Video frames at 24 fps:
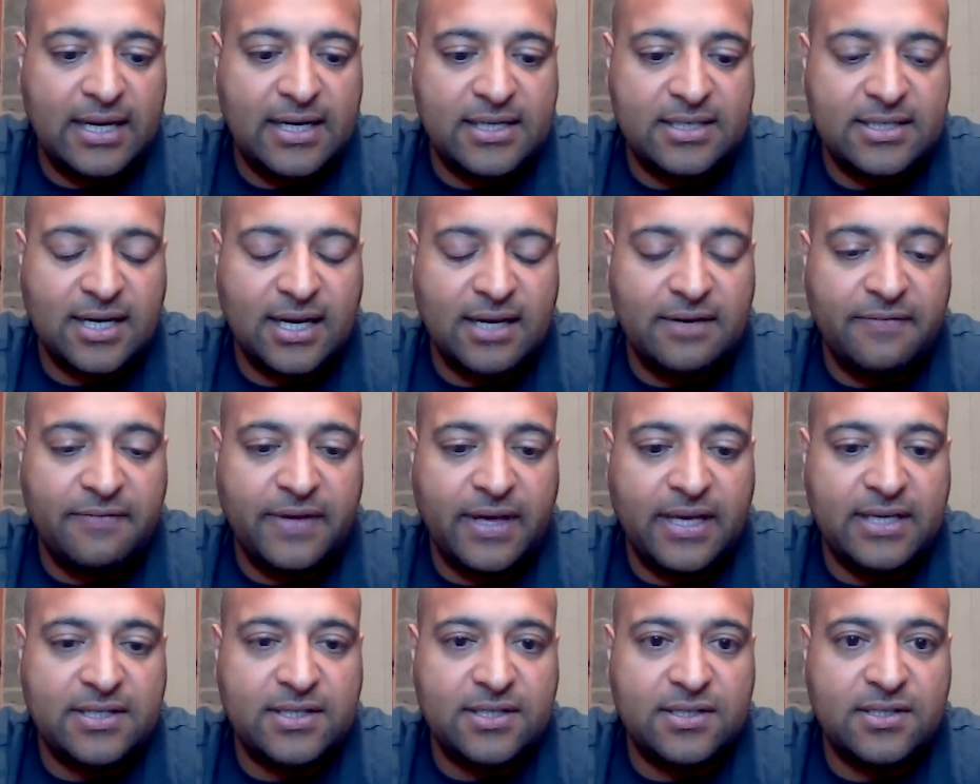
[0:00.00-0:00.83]
design
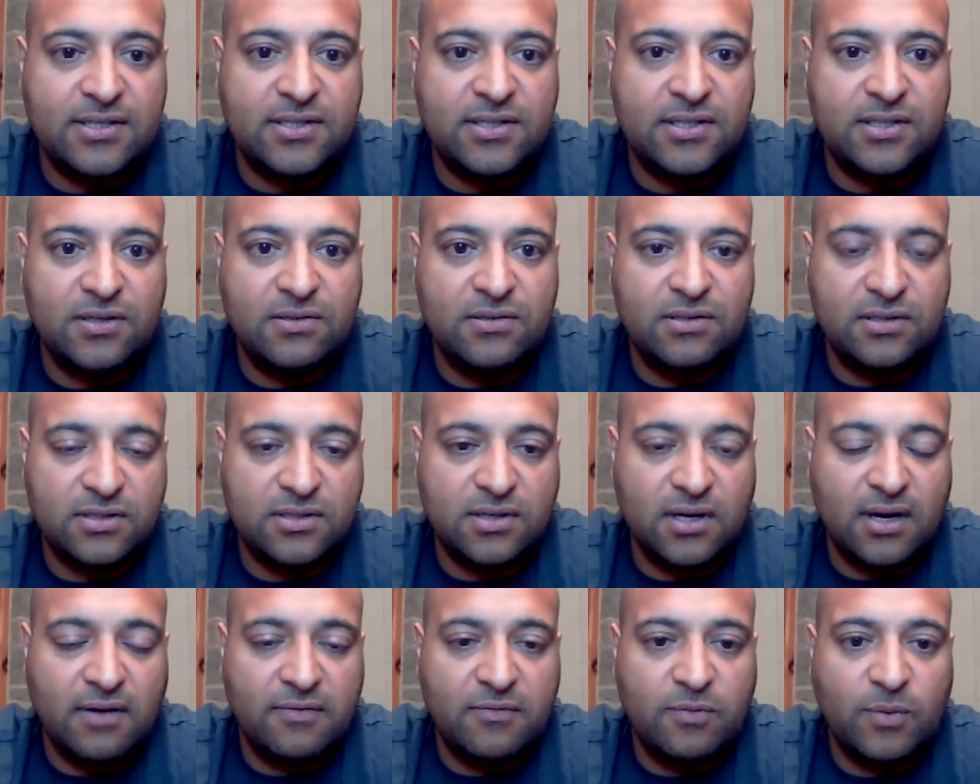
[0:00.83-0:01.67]
phases using
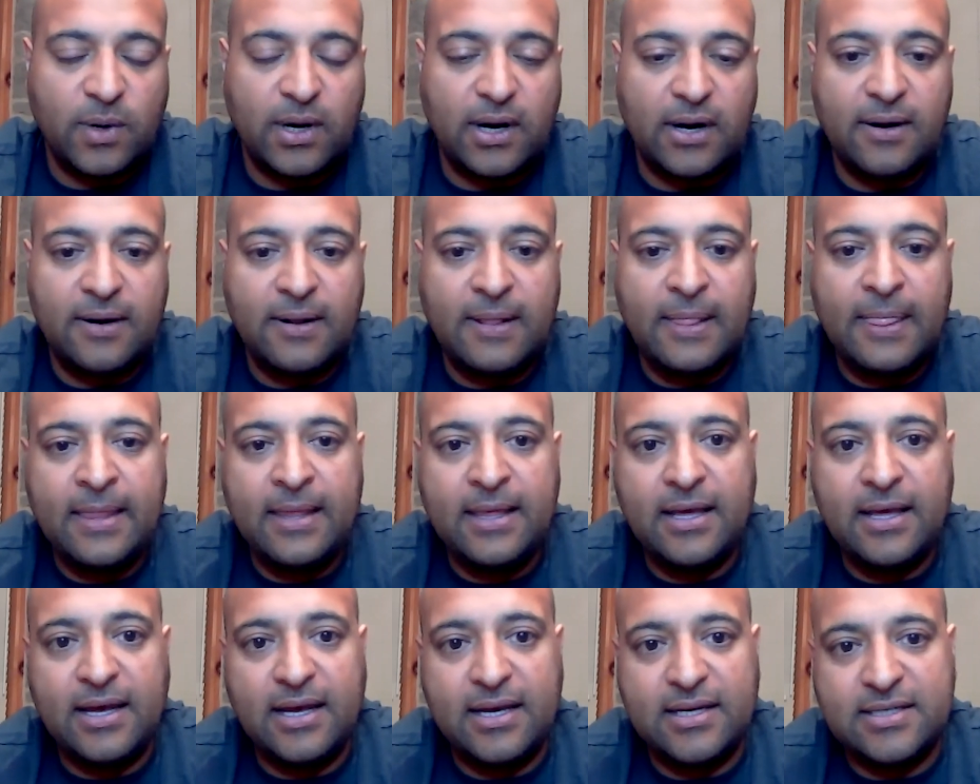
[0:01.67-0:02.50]
software,
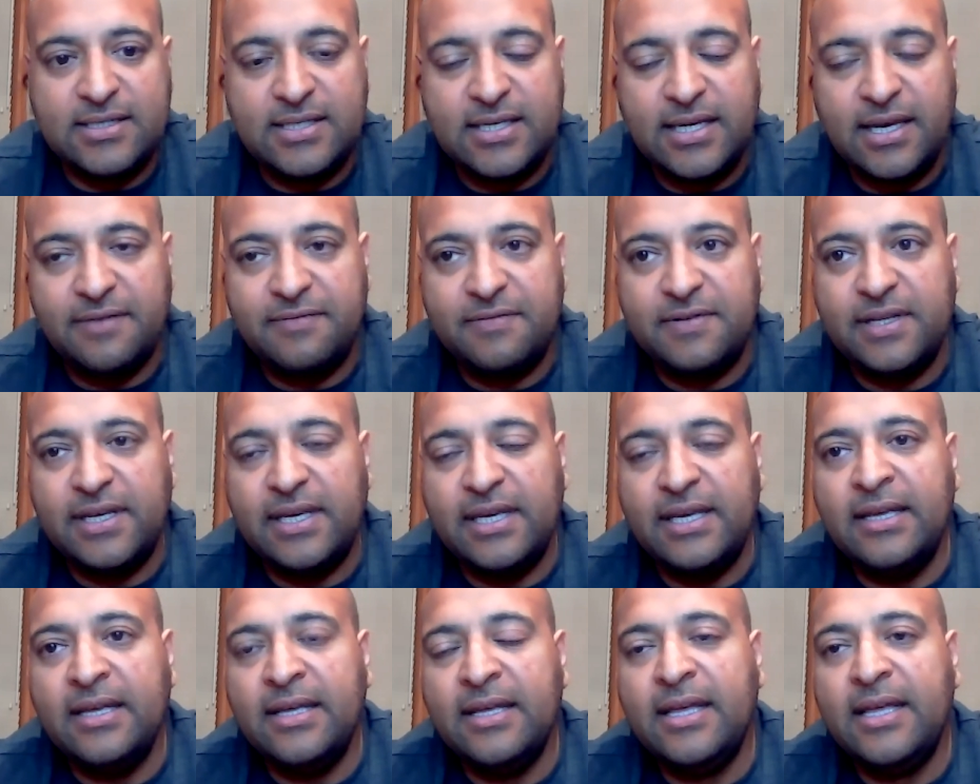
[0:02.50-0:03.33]

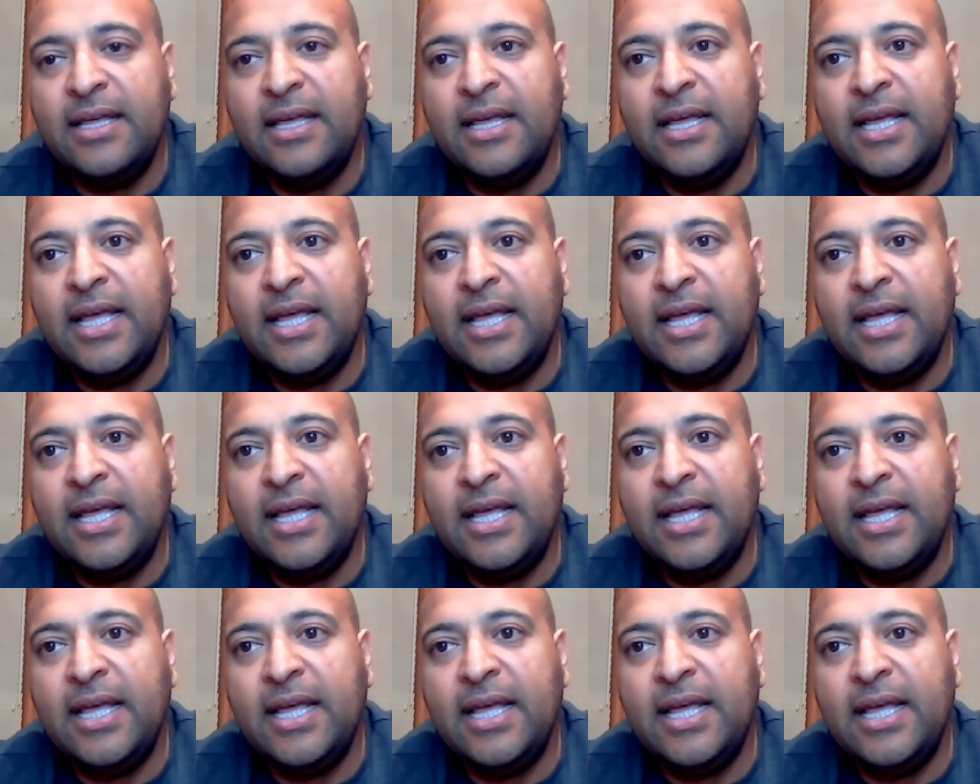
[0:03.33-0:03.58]
CFD.